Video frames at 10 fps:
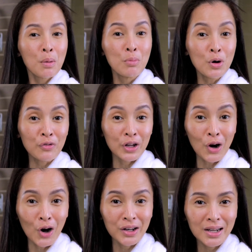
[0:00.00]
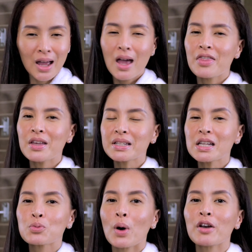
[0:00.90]
Moving on, this
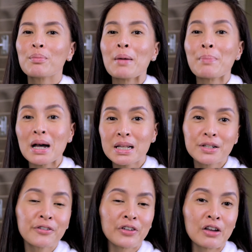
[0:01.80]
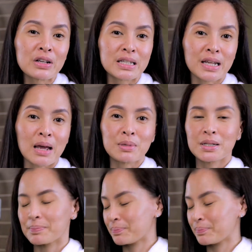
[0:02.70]
is one of my personal favorite steps.